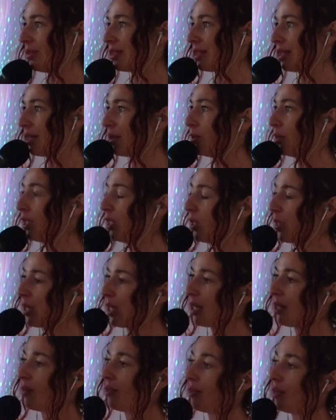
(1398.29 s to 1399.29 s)
It's like when you can
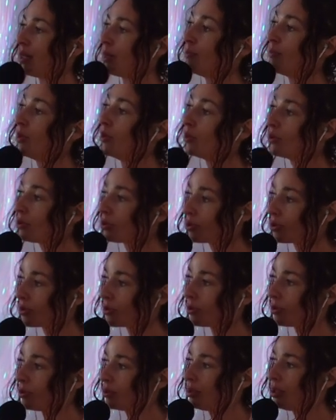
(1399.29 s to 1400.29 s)
get on the
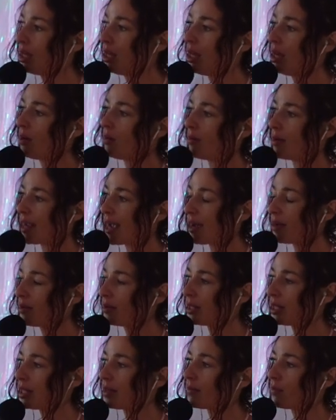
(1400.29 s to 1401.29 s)
emotional
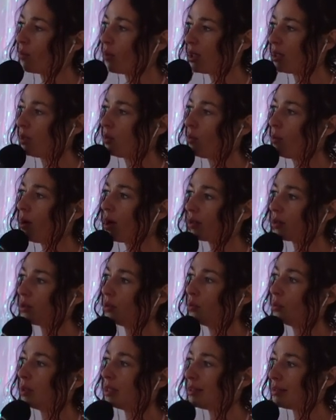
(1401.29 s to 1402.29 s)
reality of what you want
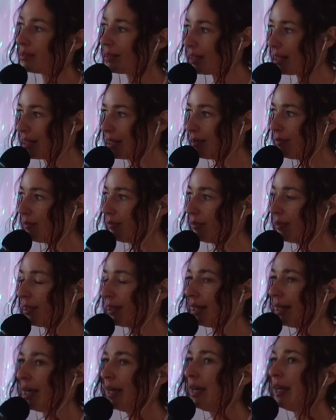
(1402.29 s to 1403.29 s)
to receive,
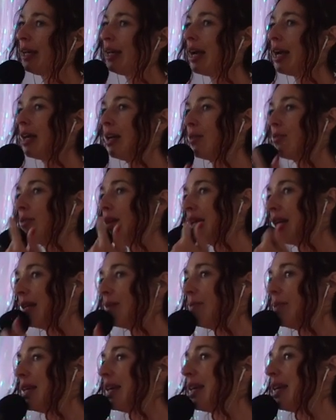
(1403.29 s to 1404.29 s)
and already
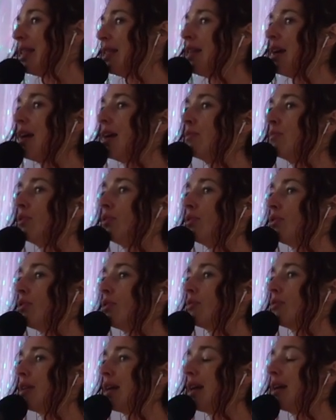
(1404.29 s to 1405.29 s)
be in that
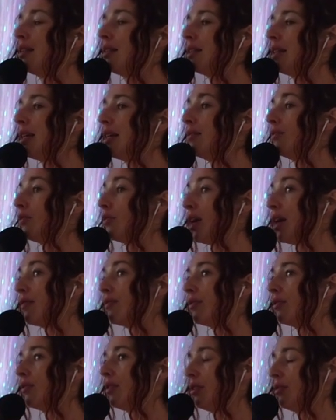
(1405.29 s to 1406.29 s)
emotional reality of
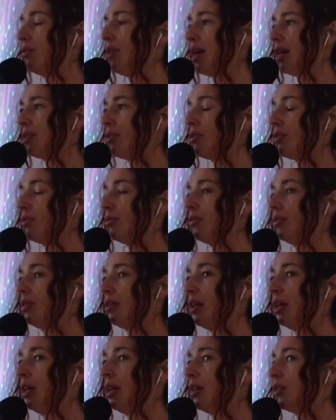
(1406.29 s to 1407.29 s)
gratitude.
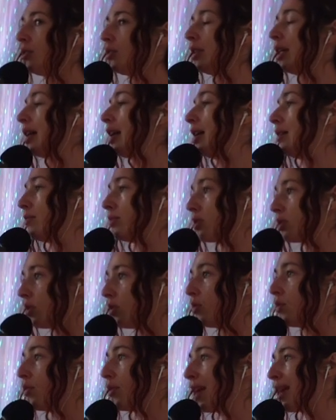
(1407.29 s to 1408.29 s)
So like, I'm
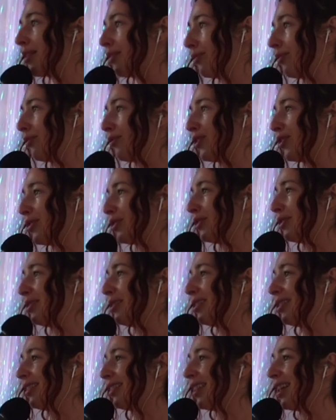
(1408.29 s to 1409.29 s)
so grateful
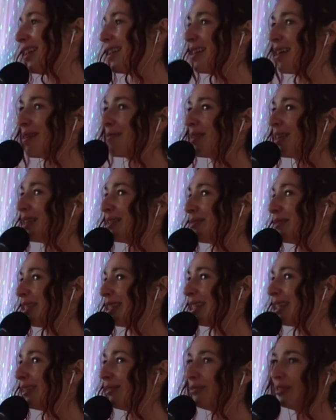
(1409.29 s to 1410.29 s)
that I'm going to
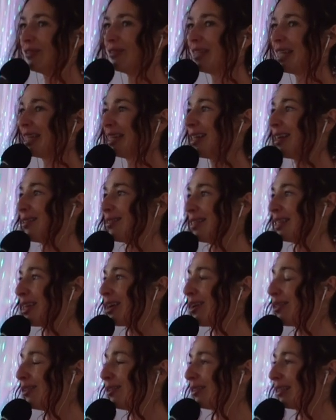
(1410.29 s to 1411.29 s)
receive
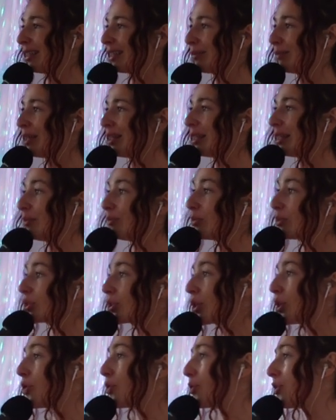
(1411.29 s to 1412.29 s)
$15,000 this month. I'm
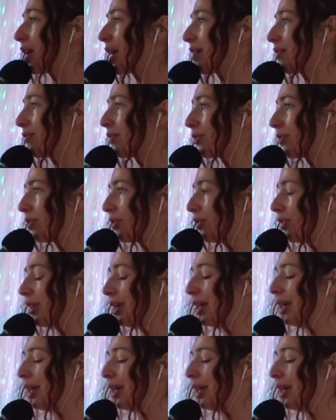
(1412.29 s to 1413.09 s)
so grateful.